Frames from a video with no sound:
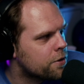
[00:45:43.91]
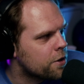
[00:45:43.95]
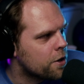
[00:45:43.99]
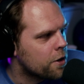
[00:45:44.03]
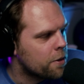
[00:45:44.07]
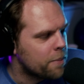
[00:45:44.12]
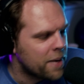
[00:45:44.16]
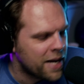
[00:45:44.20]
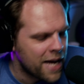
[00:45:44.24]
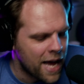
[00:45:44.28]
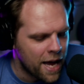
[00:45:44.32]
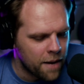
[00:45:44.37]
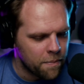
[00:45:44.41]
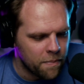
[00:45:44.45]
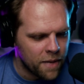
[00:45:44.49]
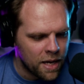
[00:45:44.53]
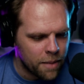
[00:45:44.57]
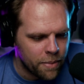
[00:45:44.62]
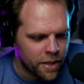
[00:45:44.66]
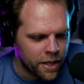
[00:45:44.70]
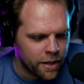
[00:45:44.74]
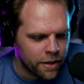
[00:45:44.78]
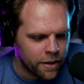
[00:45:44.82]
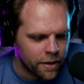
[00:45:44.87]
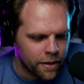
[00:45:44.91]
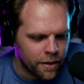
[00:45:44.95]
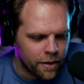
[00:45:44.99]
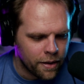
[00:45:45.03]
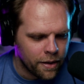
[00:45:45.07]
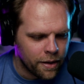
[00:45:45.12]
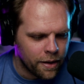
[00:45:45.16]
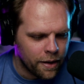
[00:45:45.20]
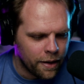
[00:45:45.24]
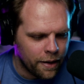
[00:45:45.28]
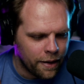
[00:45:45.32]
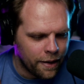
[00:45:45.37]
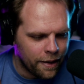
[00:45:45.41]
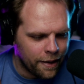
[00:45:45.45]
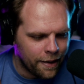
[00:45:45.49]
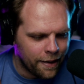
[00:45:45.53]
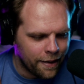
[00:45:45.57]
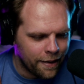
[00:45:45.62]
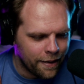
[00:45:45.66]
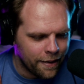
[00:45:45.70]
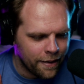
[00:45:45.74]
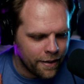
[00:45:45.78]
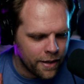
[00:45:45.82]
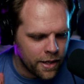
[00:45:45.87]
Manhattan Baby,
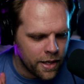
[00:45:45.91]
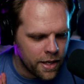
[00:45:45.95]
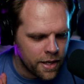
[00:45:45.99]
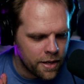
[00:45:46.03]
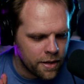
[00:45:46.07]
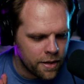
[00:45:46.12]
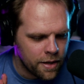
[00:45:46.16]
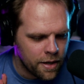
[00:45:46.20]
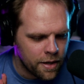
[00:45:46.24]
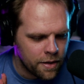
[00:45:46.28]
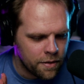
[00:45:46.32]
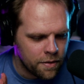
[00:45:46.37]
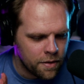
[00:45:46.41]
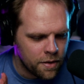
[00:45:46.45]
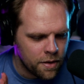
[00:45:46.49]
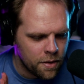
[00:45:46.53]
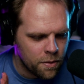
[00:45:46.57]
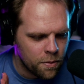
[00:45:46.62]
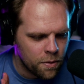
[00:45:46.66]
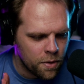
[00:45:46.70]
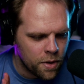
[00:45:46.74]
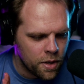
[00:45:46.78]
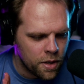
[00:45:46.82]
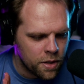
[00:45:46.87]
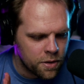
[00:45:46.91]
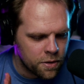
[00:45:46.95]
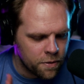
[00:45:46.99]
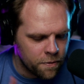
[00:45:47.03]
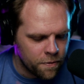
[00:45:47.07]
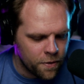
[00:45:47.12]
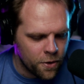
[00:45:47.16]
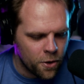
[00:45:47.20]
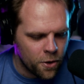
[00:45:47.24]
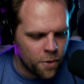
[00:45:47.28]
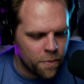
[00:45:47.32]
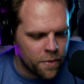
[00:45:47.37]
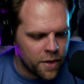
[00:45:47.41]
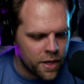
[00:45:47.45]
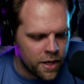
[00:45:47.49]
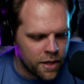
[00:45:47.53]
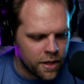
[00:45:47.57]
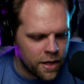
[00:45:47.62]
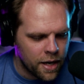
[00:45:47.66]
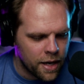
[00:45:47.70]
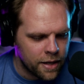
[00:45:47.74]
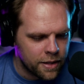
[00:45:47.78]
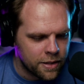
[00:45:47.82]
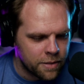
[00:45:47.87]
it is a film that
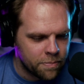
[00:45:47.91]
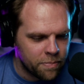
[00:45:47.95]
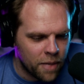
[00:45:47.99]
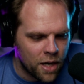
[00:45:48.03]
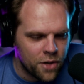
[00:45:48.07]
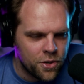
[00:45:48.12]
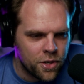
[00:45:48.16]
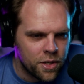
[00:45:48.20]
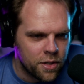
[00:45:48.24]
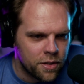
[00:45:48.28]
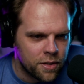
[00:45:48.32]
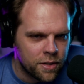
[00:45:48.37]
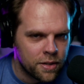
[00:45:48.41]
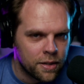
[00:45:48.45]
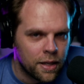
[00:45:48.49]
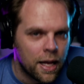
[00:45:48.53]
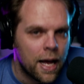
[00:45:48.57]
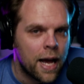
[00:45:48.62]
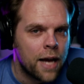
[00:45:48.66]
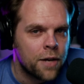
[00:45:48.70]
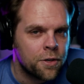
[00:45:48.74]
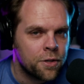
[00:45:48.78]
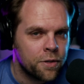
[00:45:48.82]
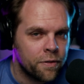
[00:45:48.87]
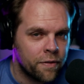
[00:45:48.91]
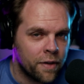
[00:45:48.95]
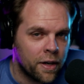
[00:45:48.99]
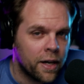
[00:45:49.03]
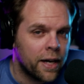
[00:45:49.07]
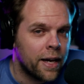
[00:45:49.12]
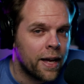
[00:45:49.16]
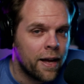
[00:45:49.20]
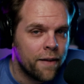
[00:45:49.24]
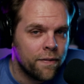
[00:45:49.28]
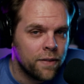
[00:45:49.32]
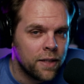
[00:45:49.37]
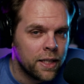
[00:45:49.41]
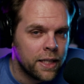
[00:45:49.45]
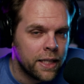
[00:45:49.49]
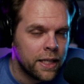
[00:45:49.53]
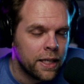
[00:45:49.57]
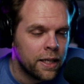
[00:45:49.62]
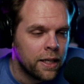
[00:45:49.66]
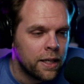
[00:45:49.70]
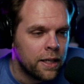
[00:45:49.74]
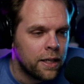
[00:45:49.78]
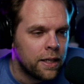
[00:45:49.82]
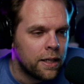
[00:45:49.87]
got its budget slashed very heavily
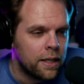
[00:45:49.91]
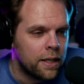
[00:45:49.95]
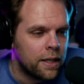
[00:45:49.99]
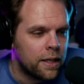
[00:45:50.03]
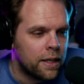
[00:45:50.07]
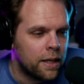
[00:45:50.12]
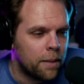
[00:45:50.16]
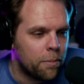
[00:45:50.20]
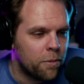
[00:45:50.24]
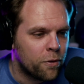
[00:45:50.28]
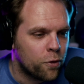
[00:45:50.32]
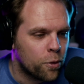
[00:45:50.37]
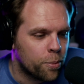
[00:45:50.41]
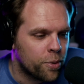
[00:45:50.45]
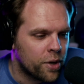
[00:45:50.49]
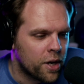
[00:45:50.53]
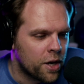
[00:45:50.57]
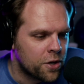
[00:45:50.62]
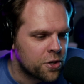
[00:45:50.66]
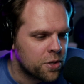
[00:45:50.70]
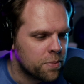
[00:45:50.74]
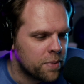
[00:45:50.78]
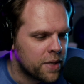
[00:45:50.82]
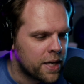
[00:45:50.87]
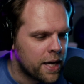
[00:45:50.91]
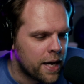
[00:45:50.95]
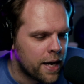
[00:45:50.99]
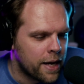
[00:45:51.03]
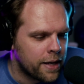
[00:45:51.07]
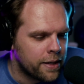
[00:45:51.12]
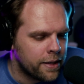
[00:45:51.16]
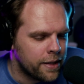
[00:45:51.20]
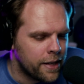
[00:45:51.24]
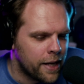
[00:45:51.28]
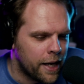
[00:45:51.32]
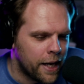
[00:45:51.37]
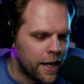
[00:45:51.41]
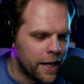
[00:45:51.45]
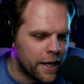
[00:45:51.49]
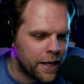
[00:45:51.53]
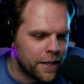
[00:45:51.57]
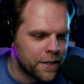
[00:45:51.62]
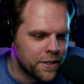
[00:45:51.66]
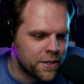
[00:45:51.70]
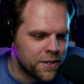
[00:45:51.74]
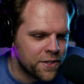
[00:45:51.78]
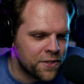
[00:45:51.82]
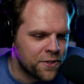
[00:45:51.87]
before production began,
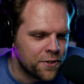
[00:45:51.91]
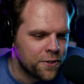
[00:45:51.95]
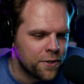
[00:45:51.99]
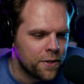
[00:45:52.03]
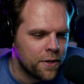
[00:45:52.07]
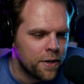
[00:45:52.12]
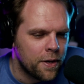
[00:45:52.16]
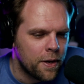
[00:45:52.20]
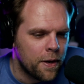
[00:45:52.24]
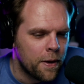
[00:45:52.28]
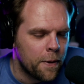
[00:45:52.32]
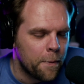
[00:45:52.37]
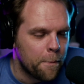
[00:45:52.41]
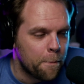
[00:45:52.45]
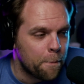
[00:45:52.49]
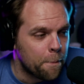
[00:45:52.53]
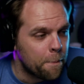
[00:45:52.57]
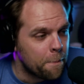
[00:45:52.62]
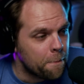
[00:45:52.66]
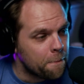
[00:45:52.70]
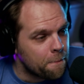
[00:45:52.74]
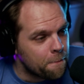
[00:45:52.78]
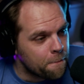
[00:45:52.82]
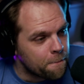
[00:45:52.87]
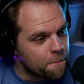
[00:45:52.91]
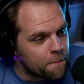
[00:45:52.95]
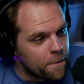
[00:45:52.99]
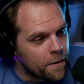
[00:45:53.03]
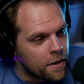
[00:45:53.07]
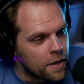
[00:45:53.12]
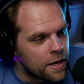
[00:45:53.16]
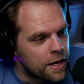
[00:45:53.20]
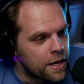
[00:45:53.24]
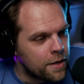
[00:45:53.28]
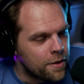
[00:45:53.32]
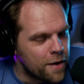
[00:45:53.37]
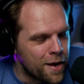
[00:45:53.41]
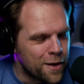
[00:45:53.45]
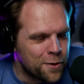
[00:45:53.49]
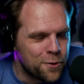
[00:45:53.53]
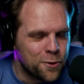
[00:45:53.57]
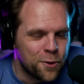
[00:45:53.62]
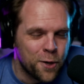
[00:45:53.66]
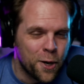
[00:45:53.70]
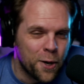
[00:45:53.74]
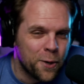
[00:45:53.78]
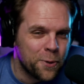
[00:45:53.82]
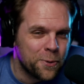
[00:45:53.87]
and it
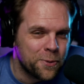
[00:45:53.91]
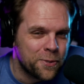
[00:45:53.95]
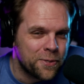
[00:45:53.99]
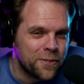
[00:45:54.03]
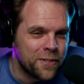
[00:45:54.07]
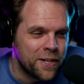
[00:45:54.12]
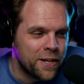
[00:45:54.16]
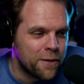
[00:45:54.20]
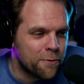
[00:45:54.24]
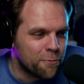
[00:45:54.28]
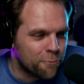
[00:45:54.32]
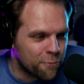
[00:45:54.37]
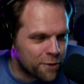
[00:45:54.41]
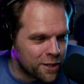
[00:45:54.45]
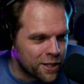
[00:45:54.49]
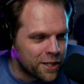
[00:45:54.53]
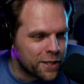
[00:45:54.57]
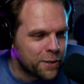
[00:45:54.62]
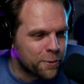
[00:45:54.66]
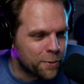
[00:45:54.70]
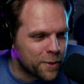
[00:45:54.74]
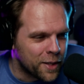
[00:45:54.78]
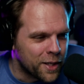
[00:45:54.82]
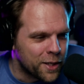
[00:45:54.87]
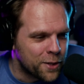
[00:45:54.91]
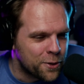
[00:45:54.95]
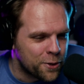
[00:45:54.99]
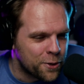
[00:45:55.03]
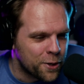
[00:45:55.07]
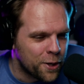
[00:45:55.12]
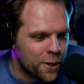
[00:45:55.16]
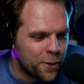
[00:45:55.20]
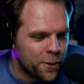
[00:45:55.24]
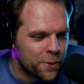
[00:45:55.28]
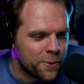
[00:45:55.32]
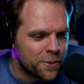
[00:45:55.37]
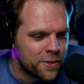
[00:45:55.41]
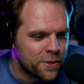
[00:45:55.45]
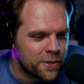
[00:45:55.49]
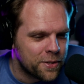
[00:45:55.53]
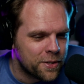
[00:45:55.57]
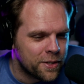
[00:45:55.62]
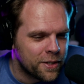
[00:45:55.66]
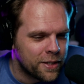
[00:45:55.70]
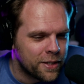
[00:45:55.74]
shows. It really, really shows.